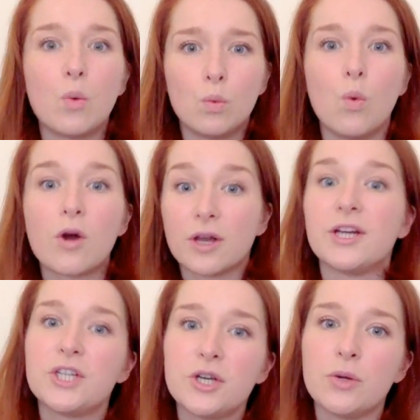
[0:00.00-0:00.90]
what can I
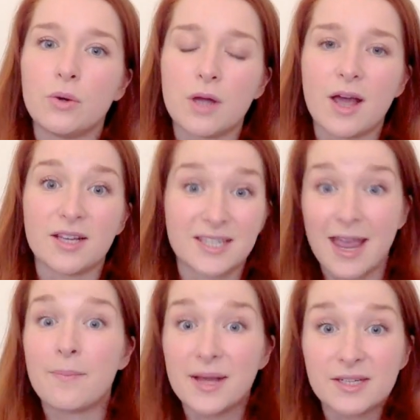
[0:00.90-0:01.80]
do to
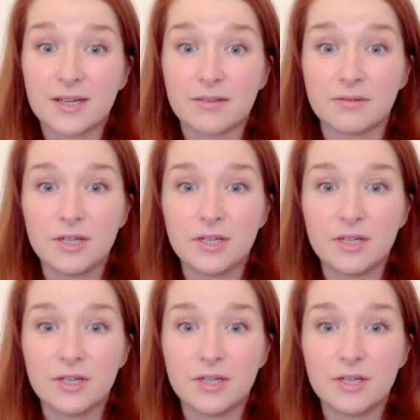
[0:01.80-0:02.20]
get better?